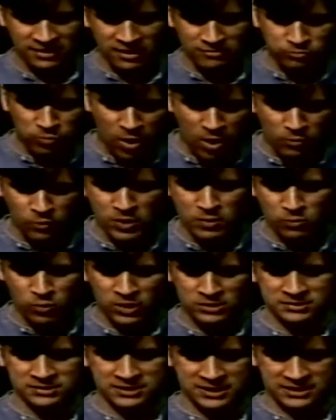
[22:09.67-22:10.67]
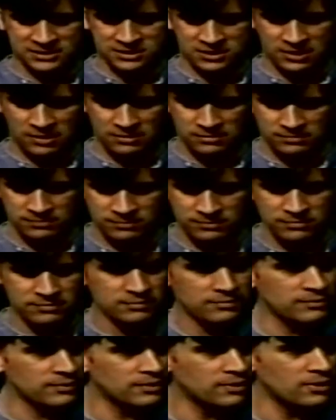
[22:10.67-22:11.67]
of what we wanted to.
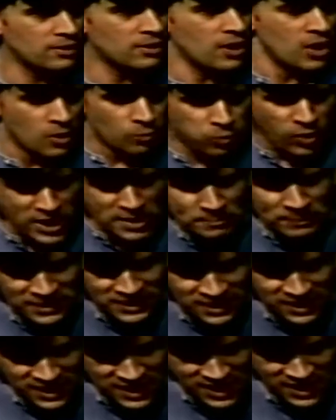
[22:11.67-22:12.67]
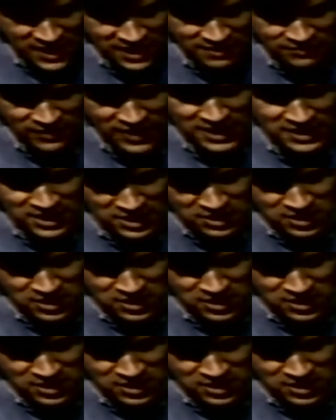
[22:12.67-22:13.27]
We believe in a